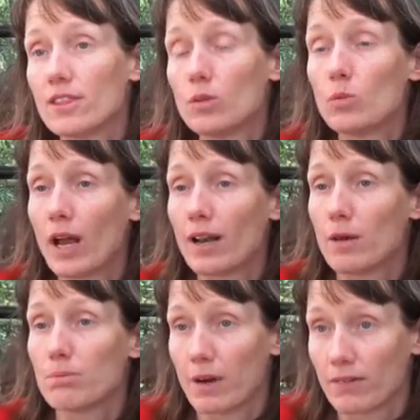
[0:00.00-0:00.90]
the
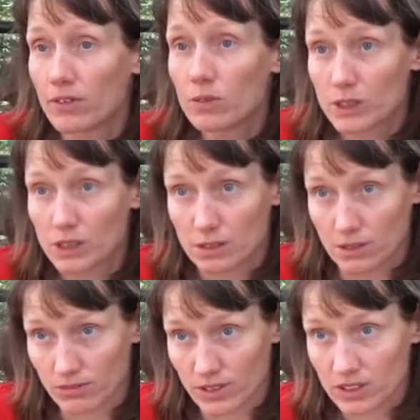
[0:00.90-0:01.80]
wetland buffer, which is
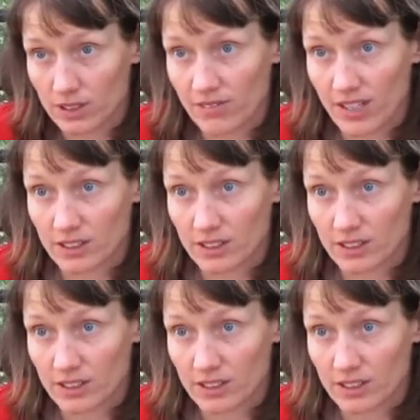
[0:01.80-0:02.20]
the fringing